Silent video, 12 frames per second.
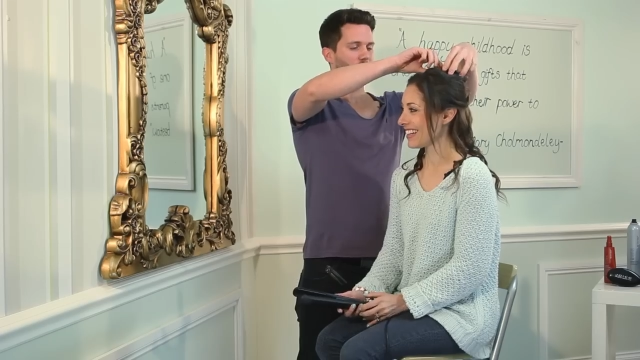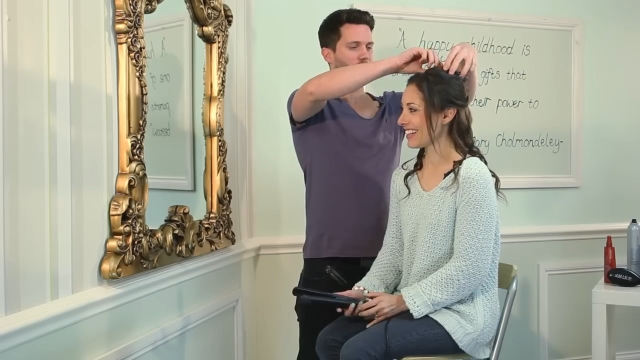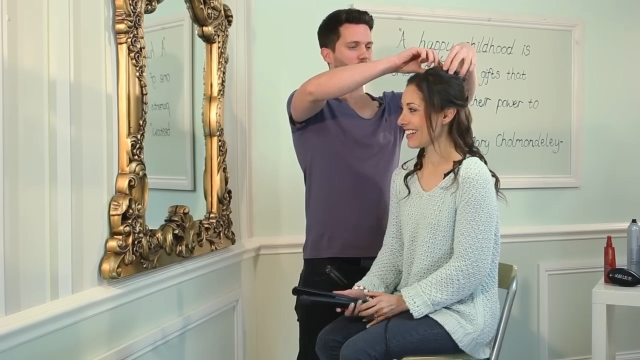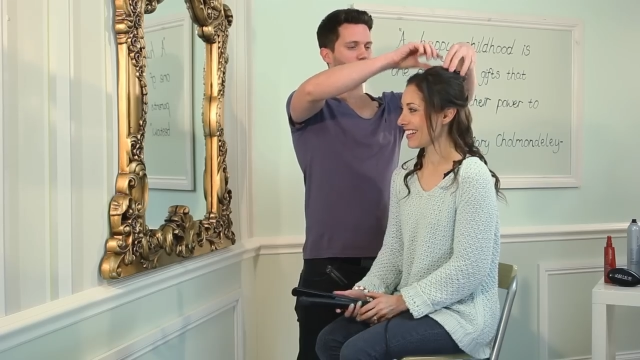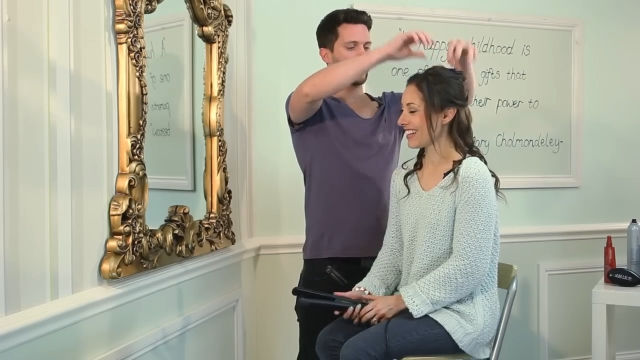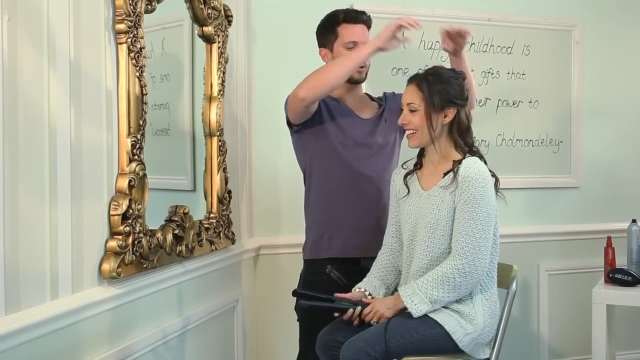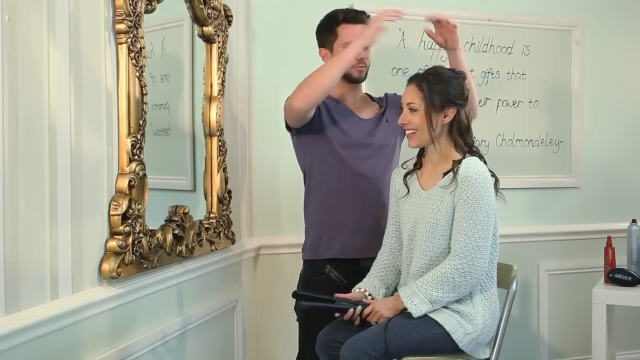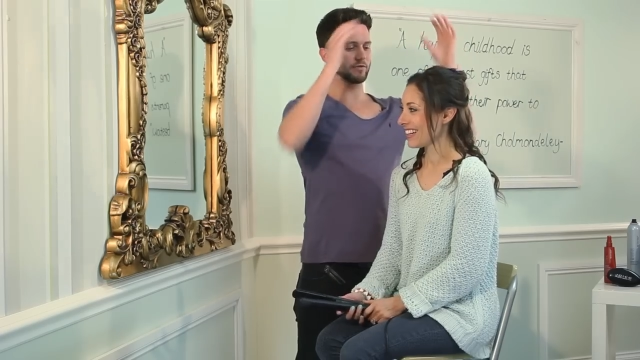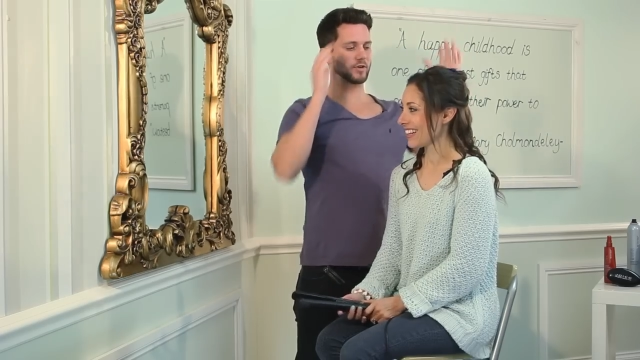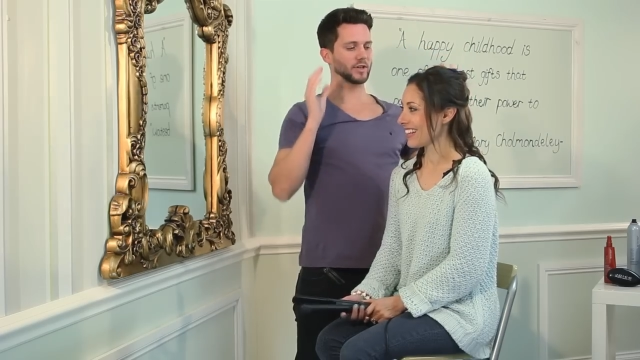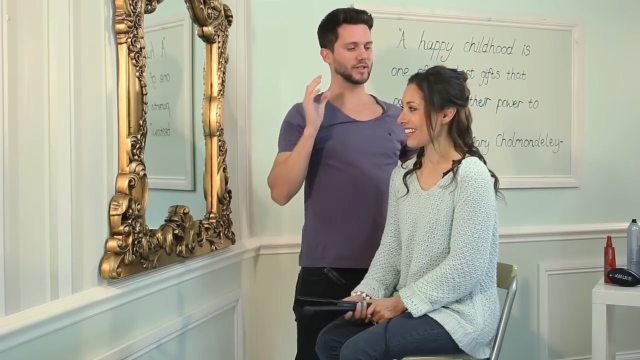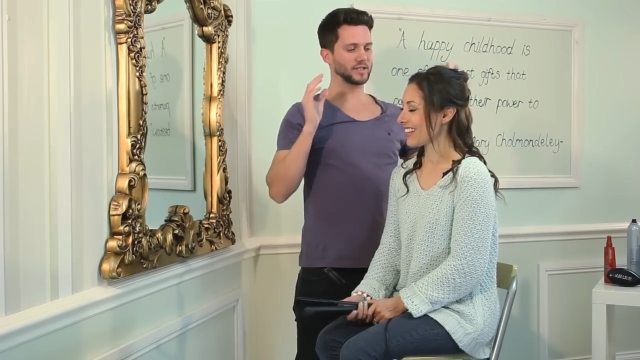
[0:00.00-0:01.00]
Speaker 1: So we've
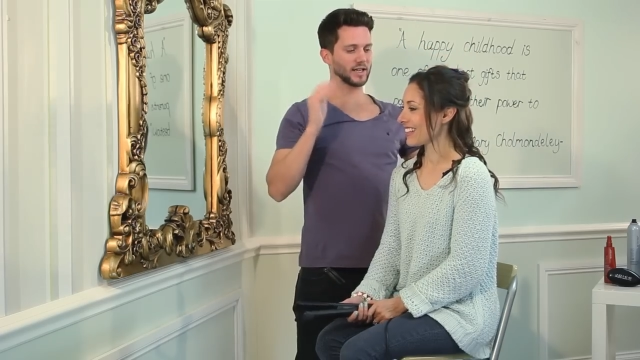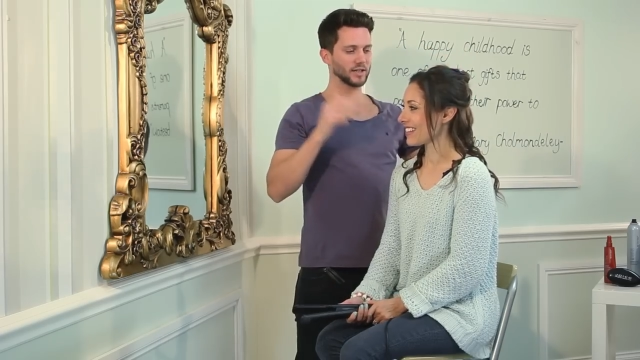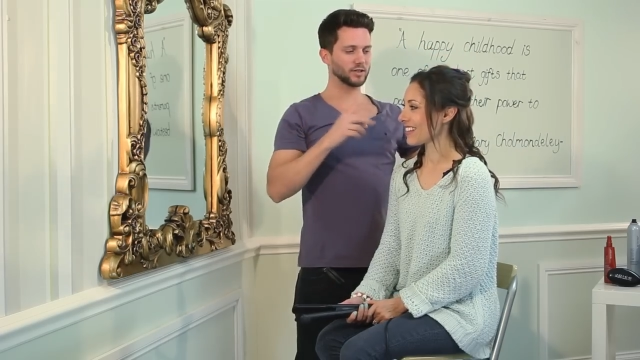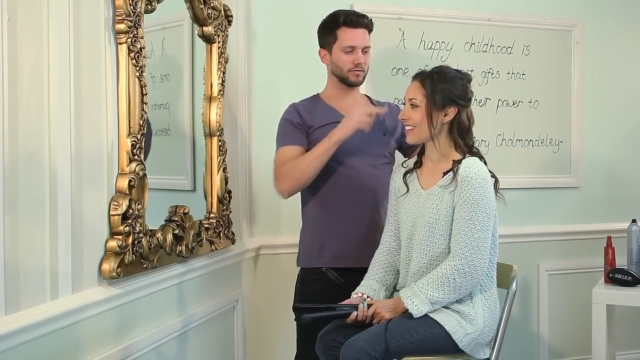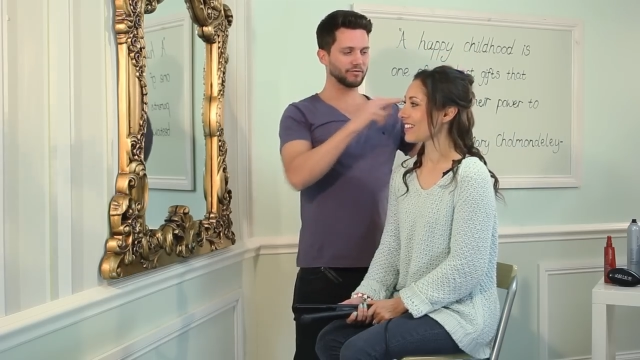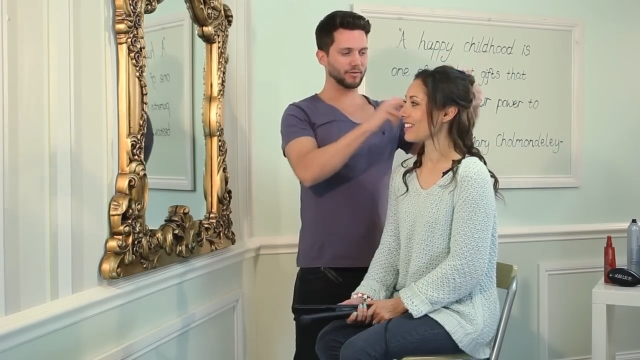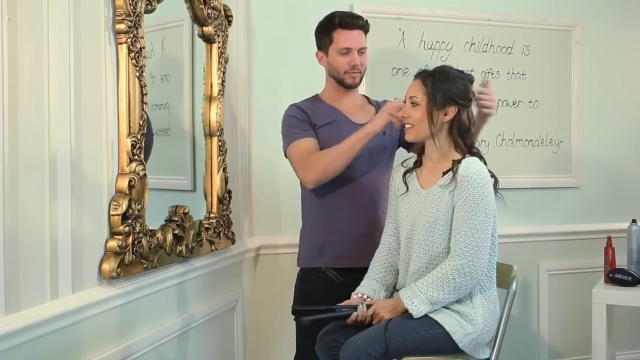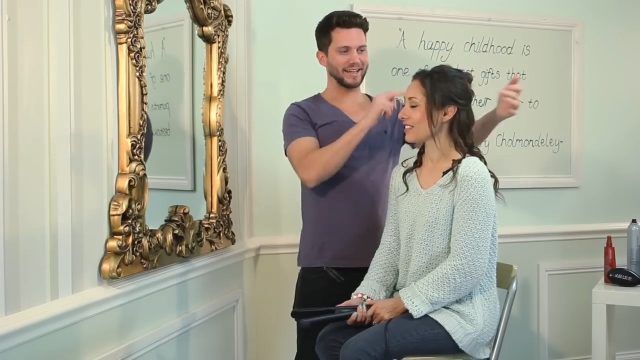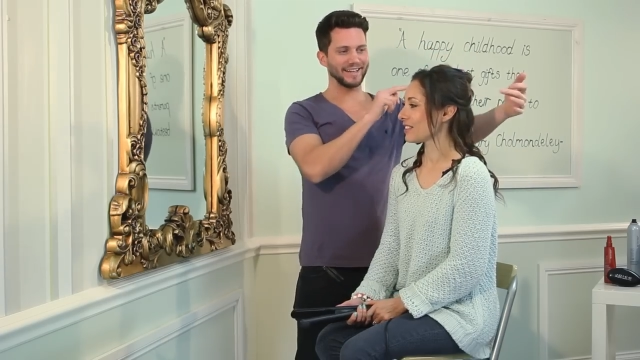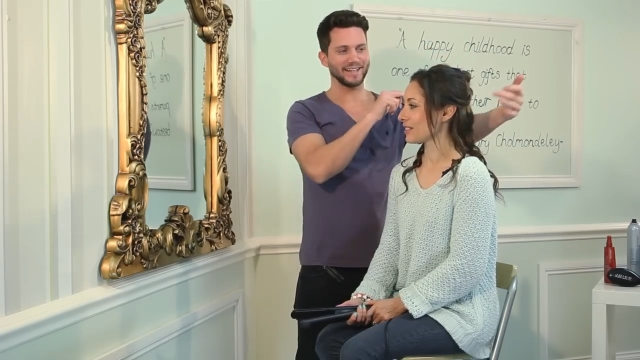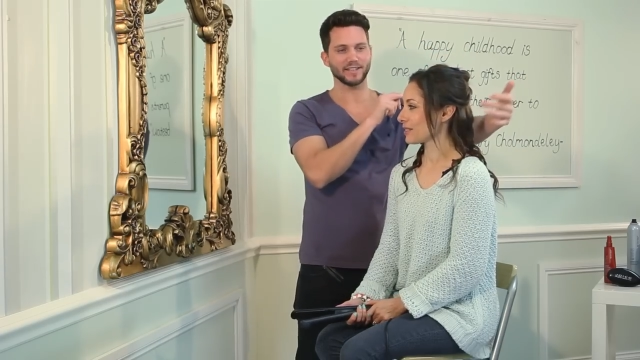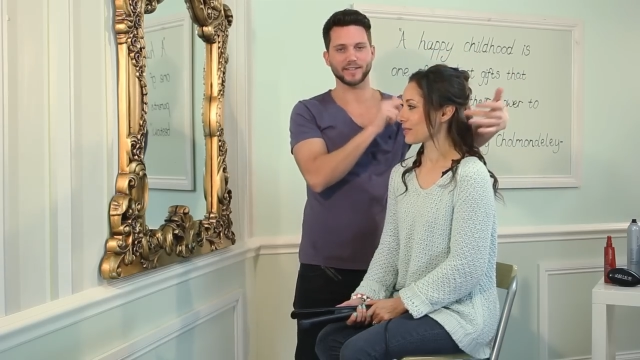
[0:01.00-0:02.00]
got the section from
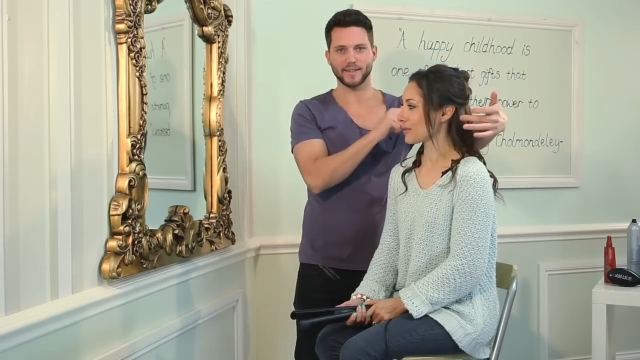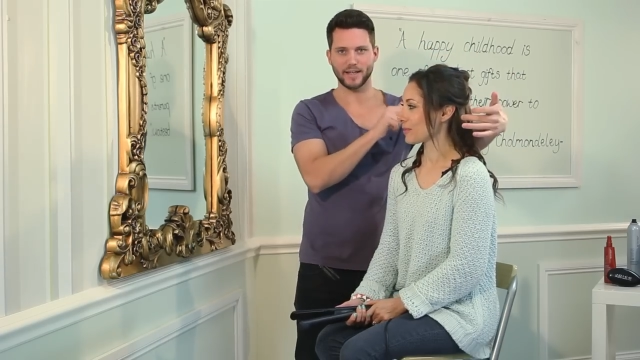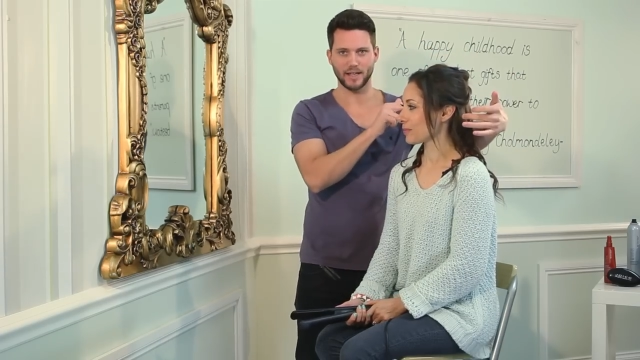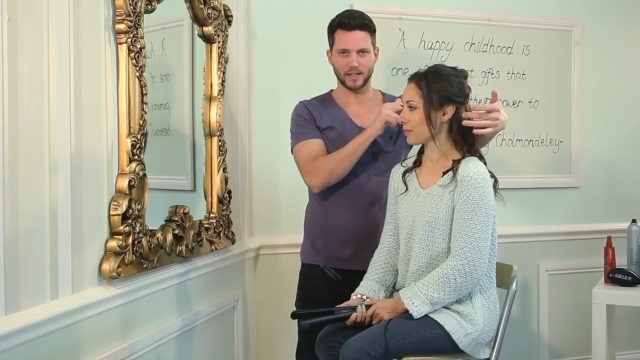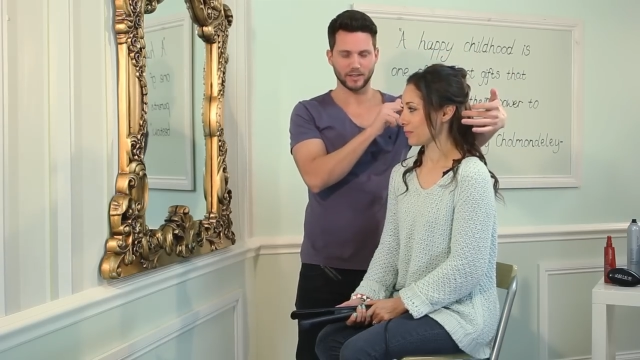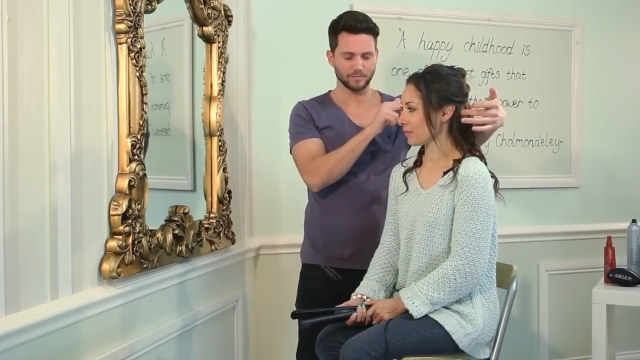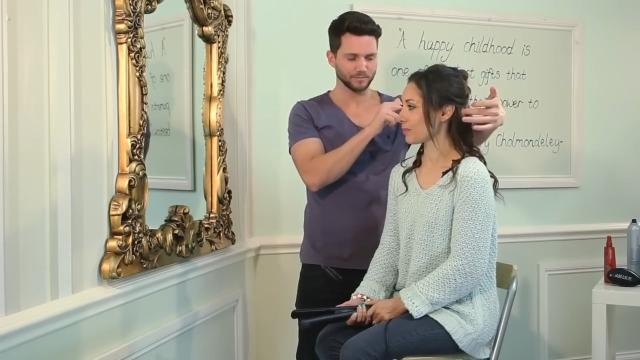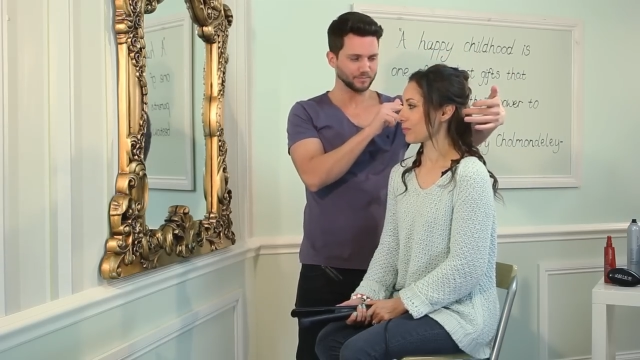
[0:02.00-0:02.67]
ear to ear